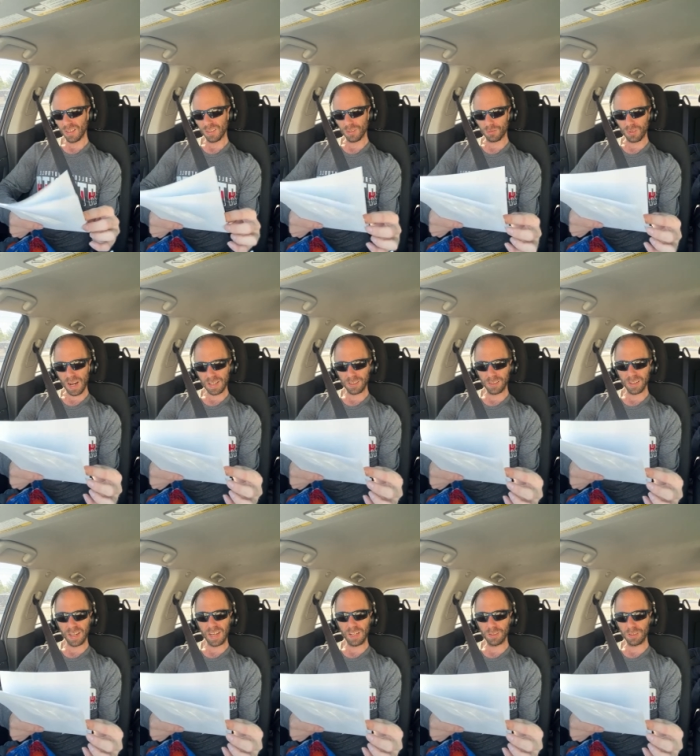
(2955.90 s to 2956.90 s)
The
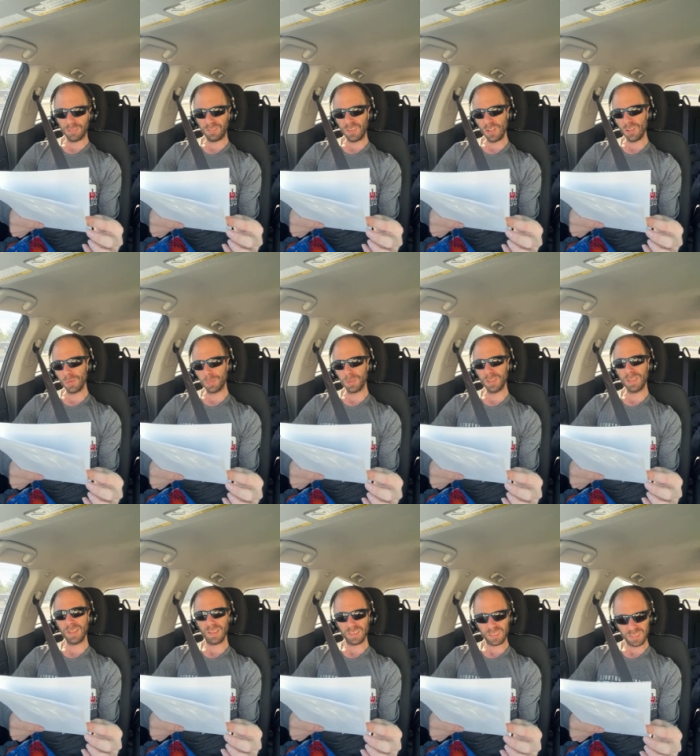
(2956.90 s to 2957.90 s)
record
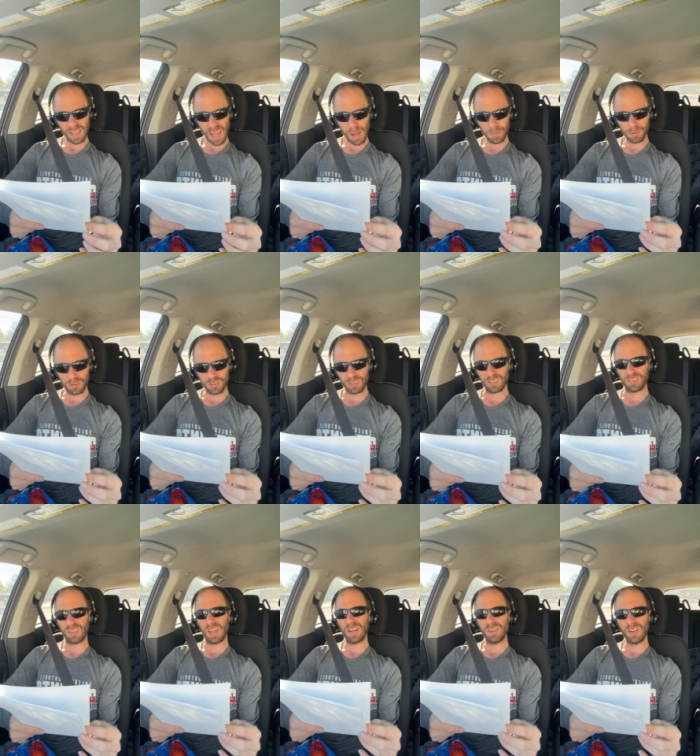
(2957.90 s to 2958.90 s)
irrefutably establishes
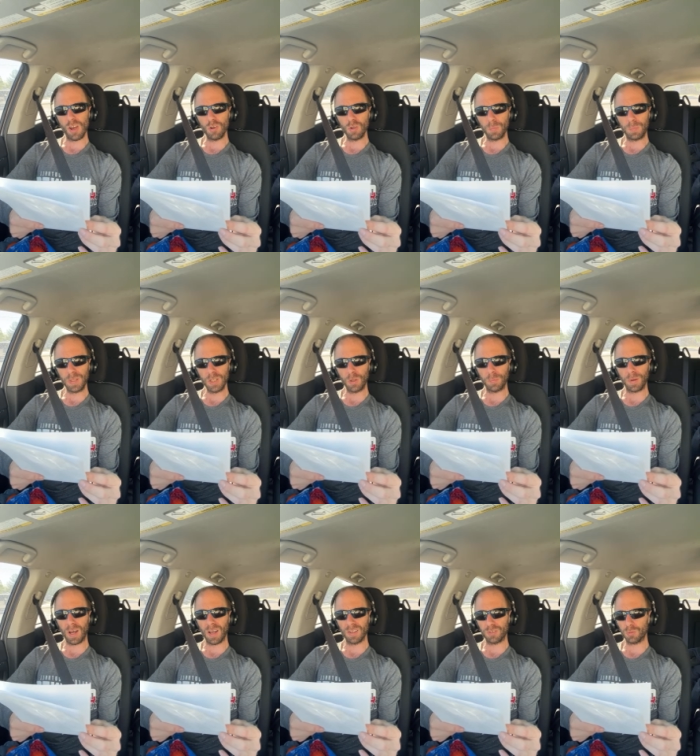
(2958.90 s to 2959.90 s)
that no appeal
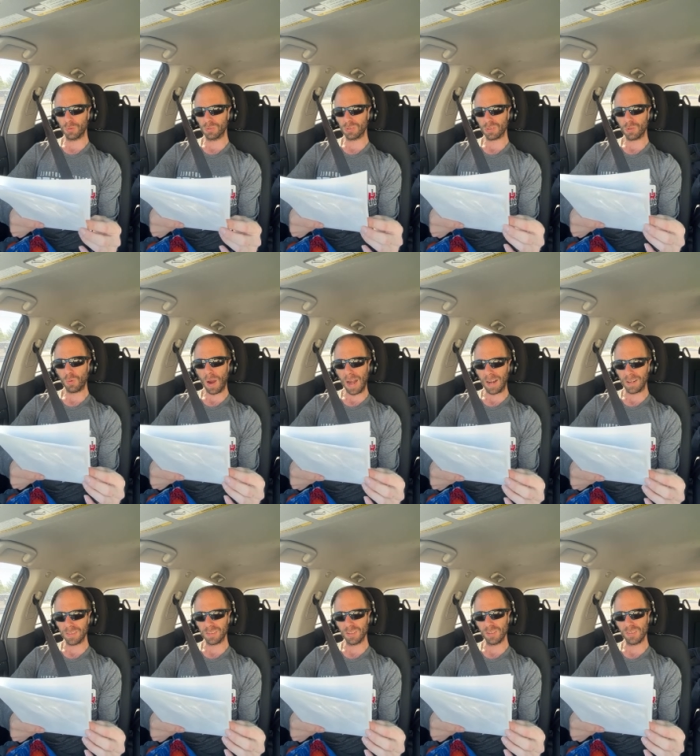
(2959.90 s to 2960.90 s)
bonds were
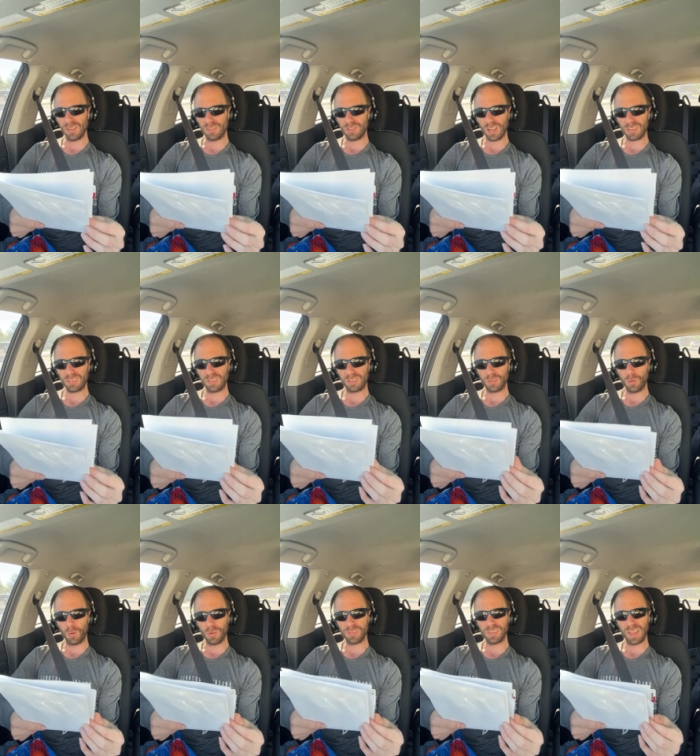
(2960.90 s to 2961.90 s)
required due to the Justice
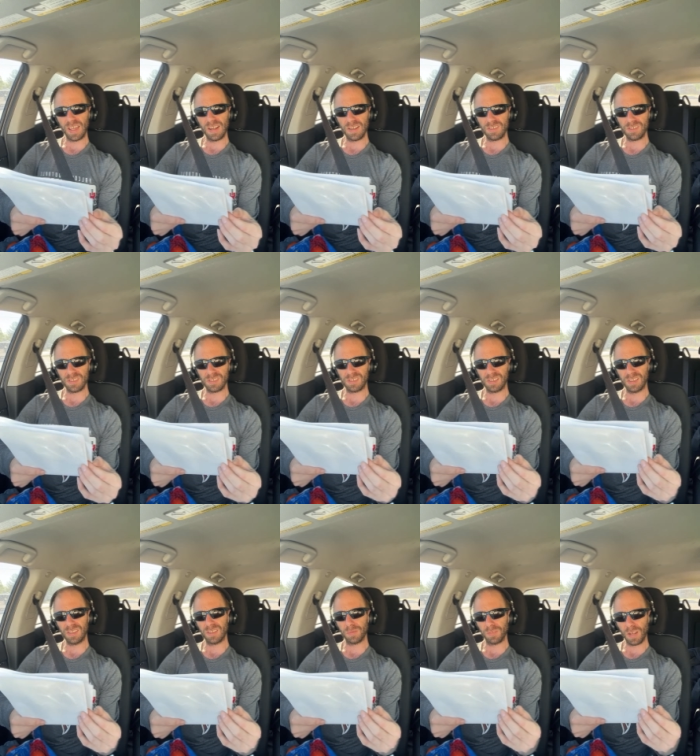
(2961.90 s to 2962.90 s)
Court's
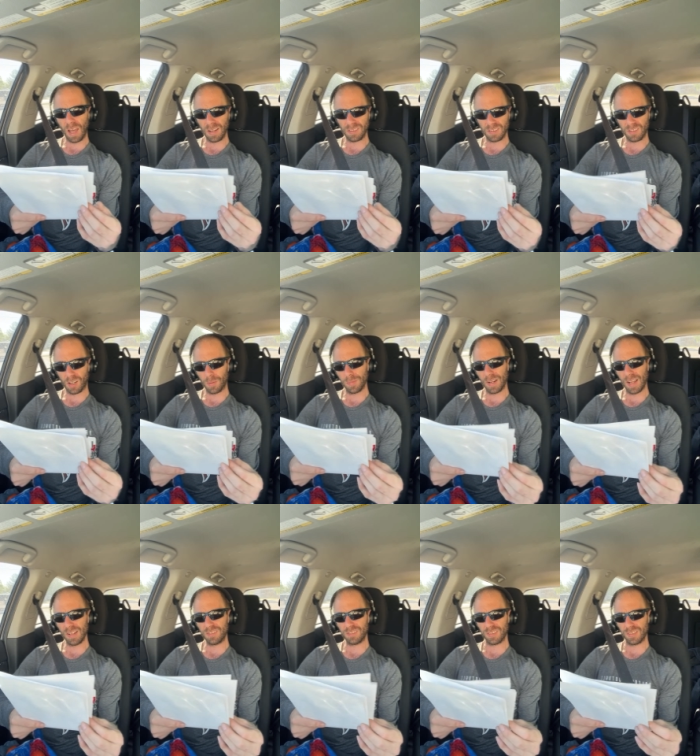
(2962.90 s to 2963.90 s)
indigency
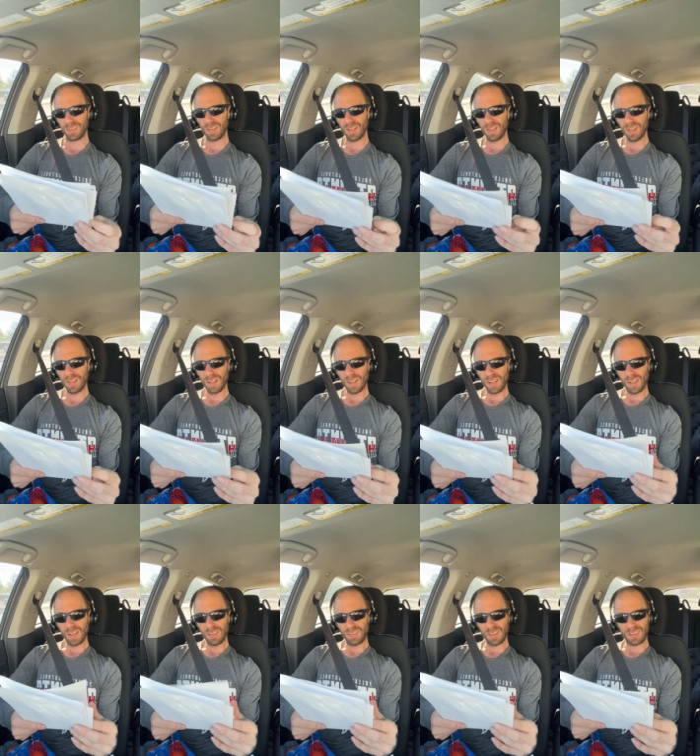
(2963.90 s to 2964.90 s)
determination.
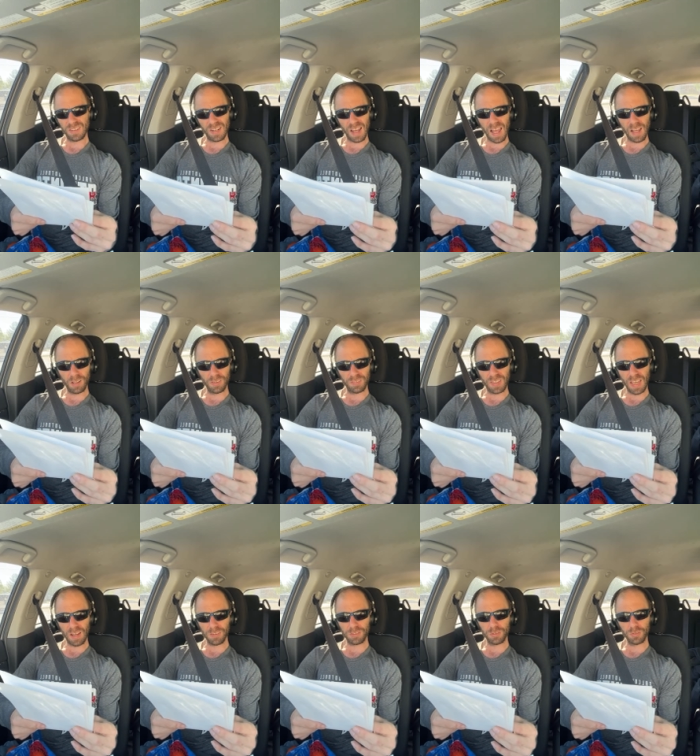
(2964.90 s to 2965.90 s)
The denial of
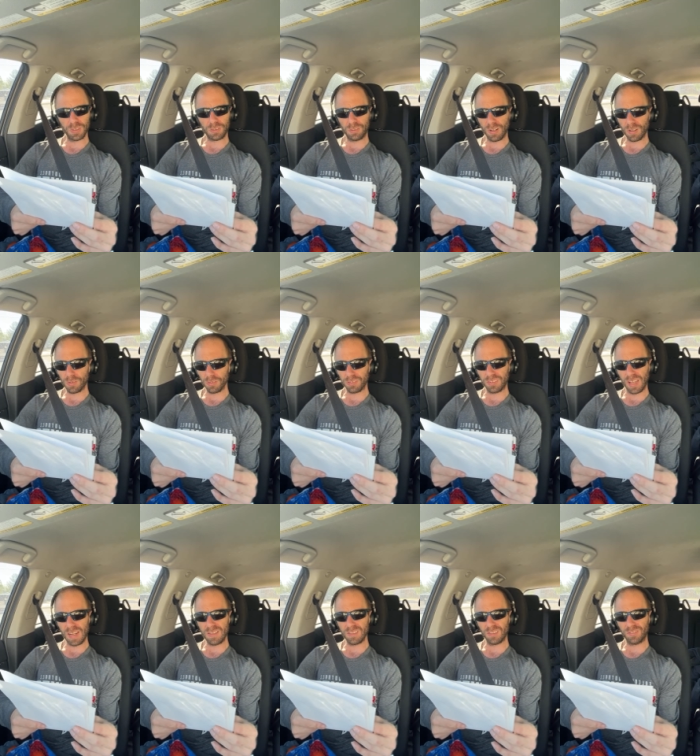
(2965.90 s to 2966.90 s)
counsel at critical
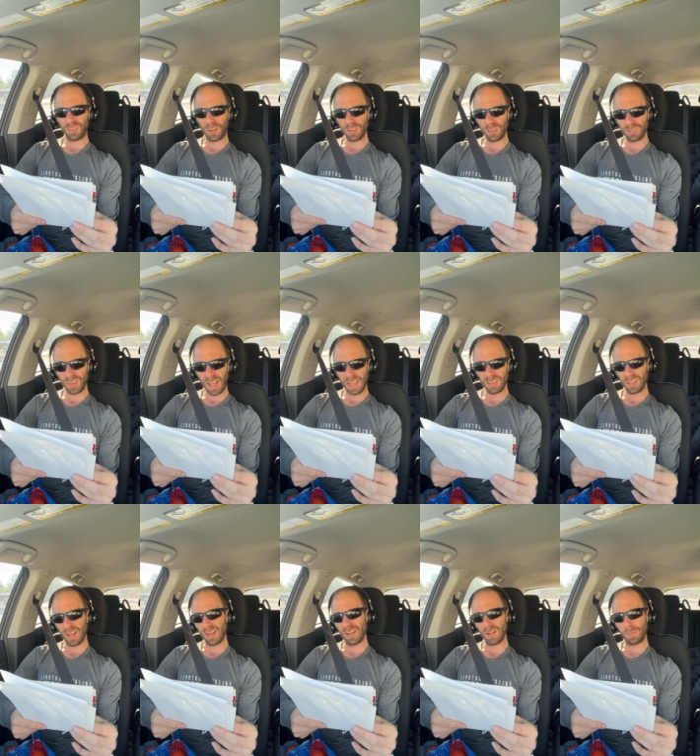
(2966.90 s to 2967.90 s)
stages further
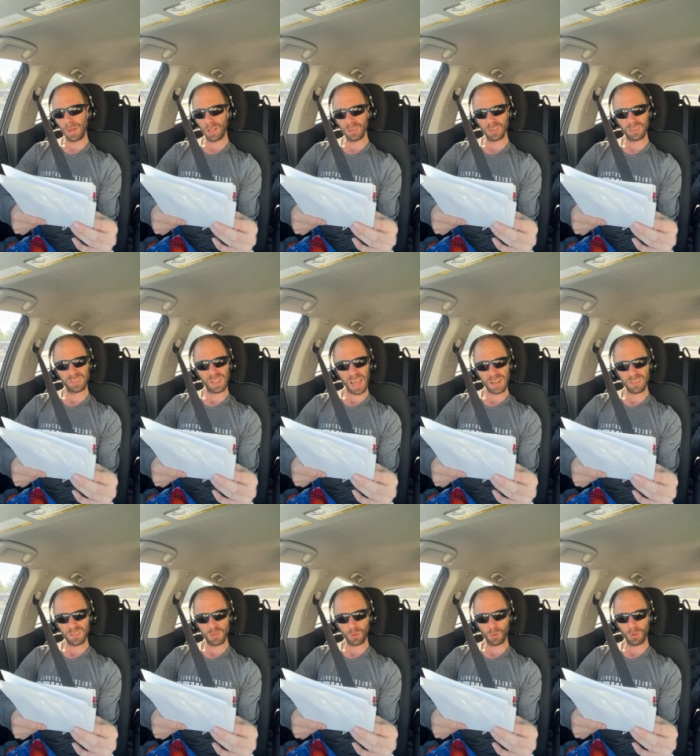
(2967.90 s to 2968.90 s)
violated appellant's
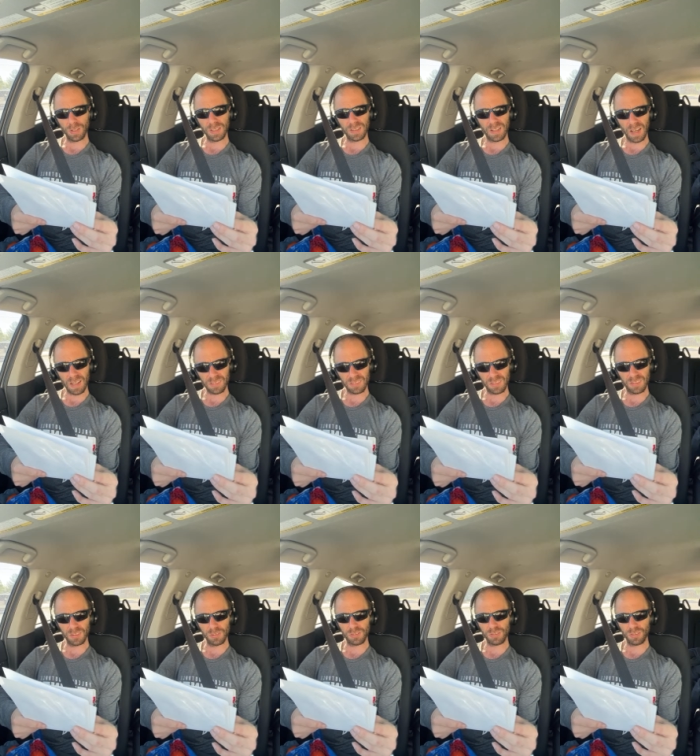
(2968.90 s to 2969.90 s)
statutory and
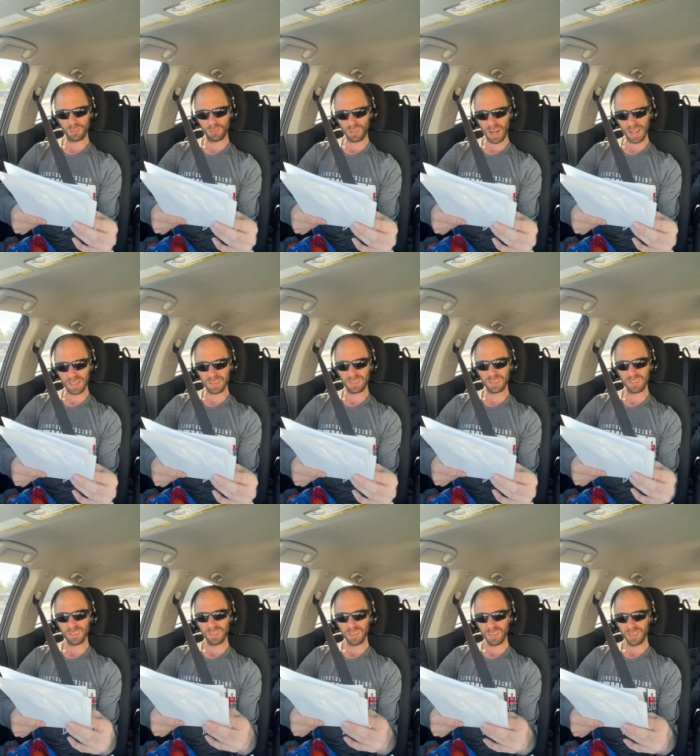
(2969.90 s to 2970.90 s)
constitutional rights.